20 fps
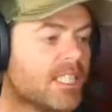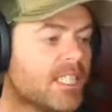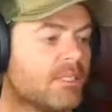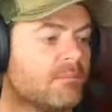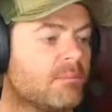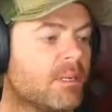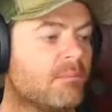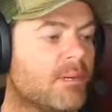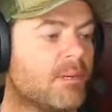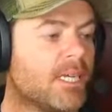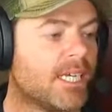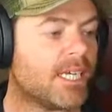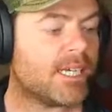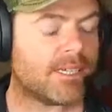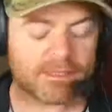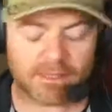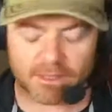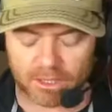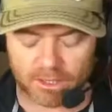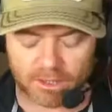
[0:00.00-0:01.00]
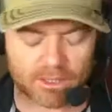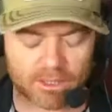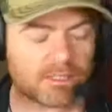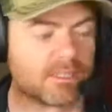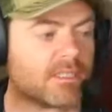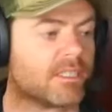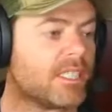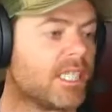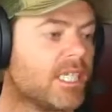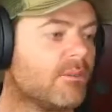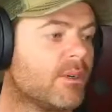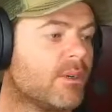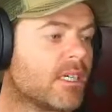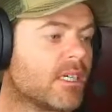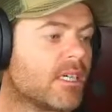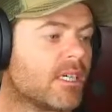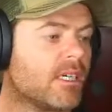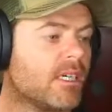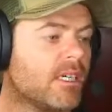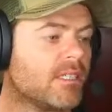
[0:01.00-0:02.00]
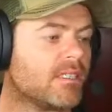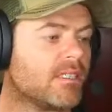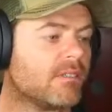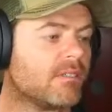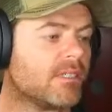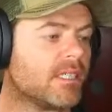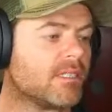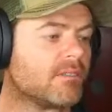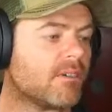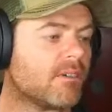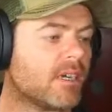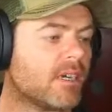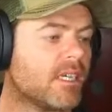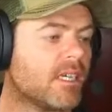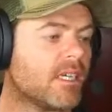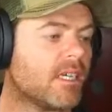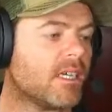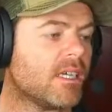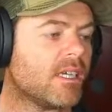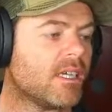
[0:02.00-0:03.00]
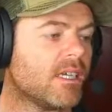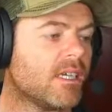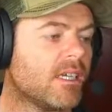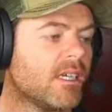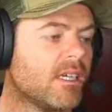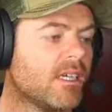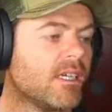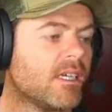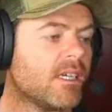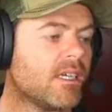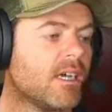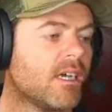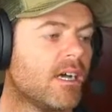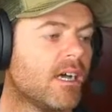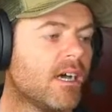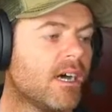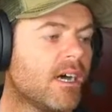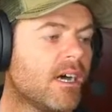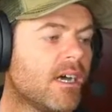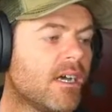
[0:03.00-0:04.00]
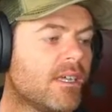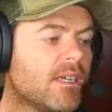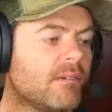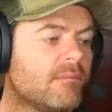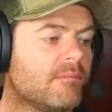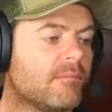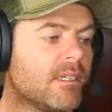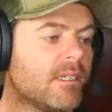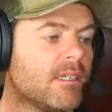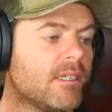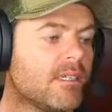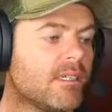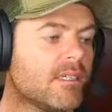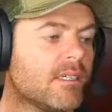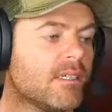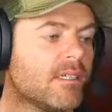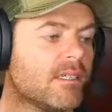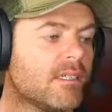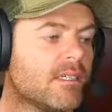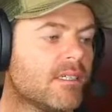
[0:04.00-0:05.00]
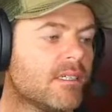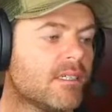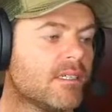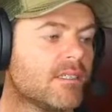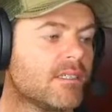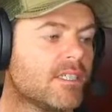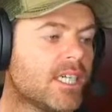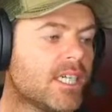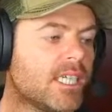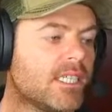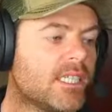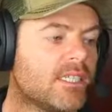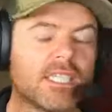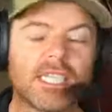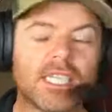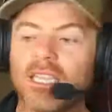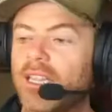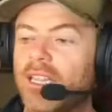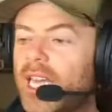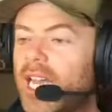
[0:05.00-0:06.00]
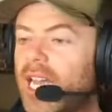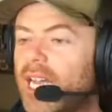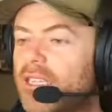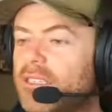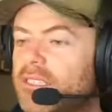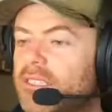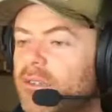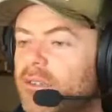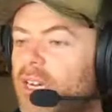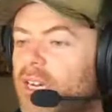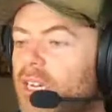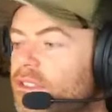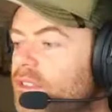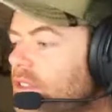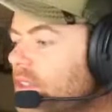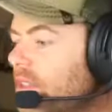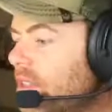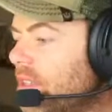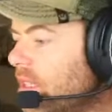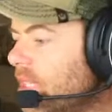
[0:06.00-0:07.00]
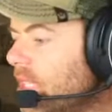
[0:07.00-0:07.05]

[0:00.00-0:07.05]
per minute, and you can see where the cursor is, right? I'm changing that. So 130